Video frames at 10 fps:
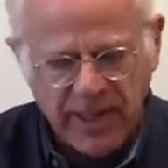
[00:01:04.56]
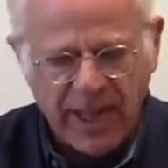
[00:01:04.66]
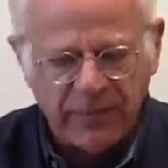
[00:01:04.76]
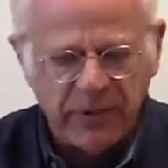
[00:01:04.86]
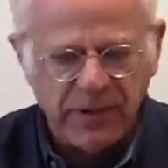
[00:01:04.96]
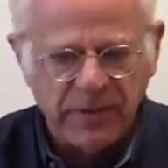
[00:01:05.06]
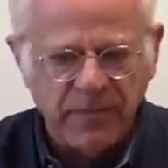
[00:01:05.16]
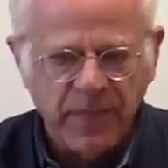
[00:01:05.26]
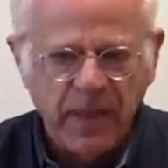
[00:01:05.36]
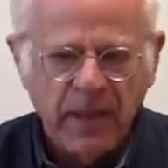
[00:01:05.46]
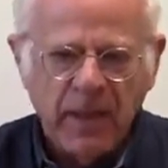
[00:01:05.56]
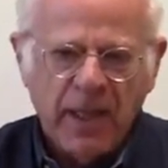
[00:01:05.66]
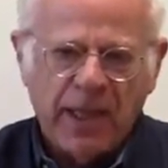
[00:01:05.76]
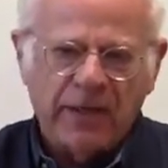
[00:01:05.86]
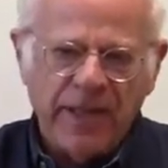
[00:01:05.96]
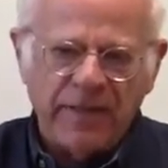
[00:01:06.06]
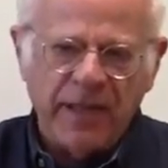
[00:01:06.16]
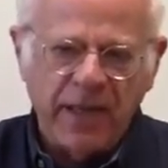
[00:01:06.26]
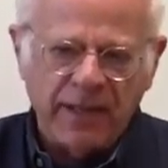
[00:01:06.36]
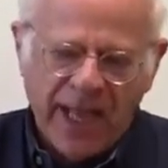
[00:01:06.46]
in capitalism. And on the
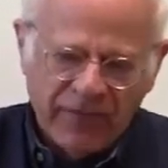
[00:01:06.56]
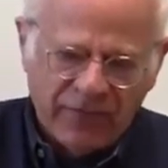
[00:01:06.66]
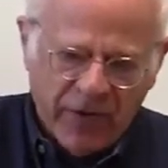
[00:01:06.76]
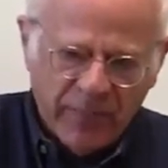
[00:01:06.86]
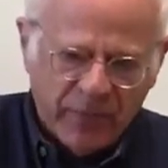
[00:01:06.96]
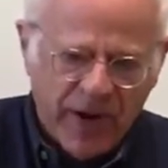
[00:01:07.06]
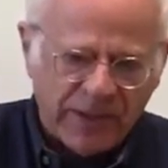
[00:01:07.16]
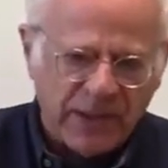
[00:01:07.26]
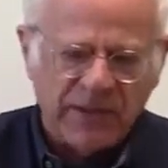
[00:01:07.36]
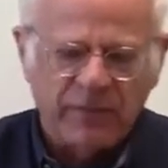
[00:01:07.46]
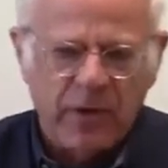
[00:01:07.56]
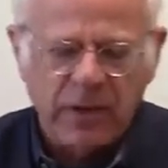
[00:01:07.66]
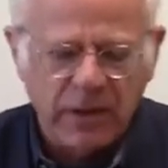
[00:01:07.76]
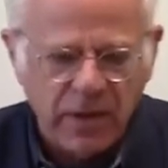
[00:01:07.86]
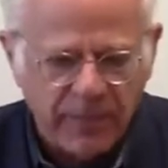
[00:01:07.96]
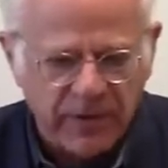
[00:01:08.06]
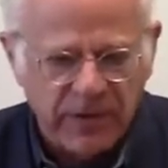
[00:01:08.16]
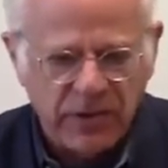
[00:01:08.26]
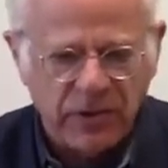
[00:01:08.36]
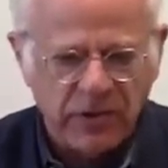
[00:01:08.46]
other hand, that very process of market
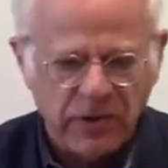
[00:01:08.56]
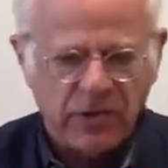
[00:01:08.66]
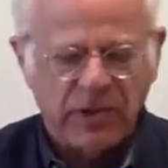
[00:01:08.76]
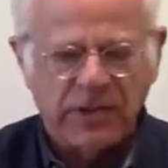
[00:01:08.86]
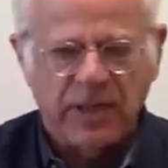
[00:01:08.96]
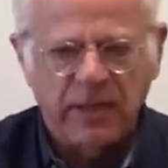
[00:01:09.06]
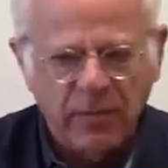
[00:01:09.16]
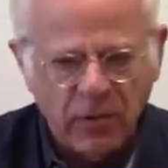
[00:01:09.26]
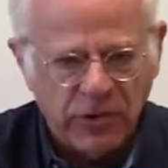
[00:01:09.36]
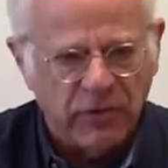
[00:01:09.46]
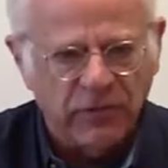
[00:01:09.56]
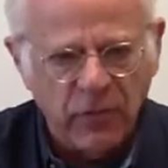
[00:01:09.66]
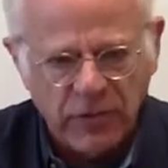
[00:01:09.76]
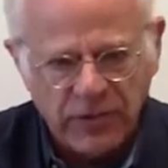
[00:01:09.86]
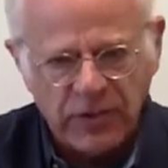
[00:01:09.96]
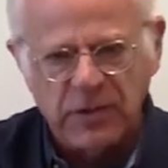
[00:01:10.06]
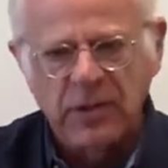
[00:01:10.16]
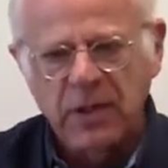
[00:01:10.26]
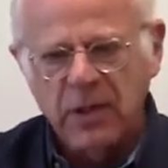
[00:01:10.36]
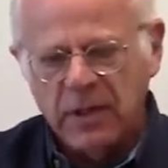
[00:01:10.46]
competition is going to set in motion forces
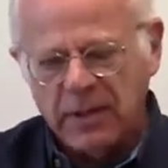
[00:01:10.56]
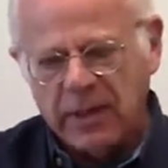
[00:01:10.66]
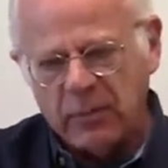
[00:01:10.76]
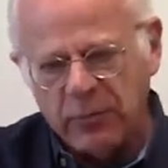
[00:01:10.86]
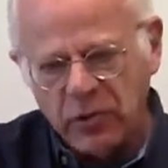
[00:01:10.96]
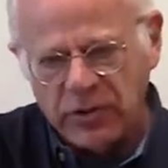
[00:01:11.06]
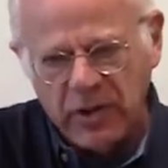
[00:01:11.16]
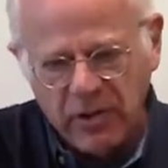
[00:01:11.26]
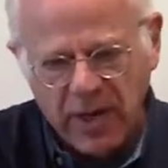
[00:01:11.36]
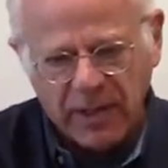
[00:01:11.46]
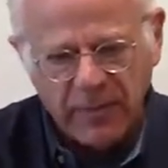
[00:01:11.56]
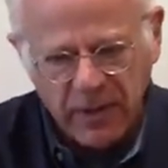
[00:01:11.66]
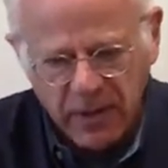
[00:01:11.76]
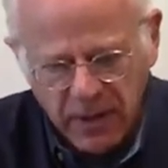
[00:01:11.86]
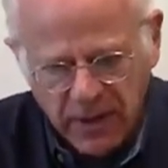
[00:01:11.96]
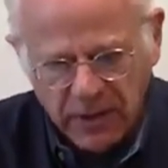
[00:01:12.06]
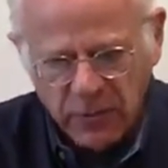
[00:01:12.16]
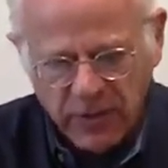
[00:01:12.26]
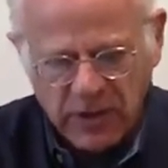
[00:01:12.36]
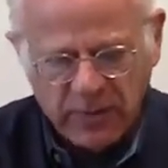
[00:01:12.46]
that will push the economy
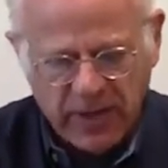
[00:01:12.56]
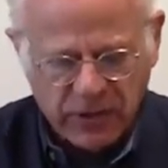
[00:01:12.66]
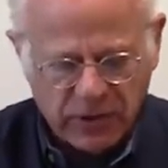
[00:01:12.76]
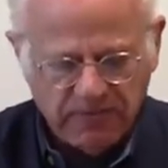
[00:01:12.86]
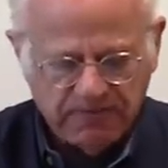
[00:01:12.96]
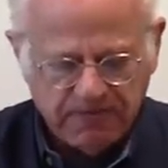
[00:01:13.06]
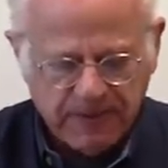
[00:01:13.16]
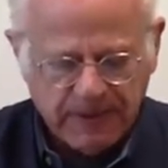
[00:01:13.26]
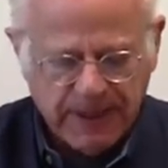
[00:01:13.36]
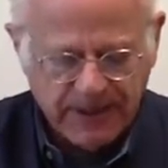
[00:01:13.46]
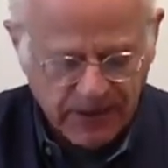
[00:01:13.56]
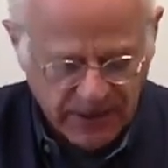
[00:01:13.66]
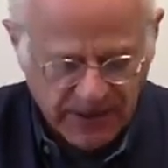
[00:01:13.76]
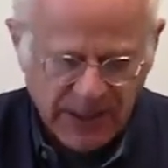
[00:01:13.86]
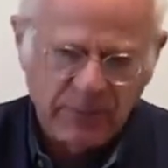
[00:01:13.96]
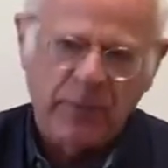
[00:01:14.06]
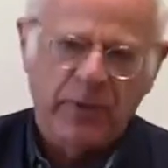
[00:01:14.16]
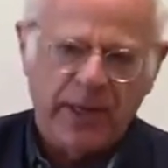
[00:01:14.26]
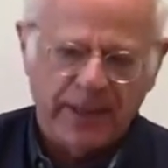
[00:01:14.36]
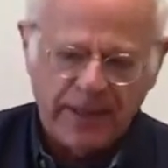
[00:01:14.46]
into expansion. Okay, so let's see what
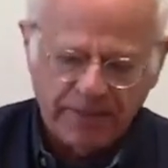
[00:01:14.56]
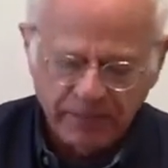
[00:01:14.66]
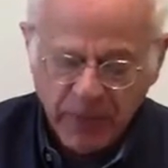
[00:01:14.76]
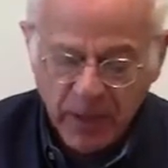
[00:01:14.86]
we got here.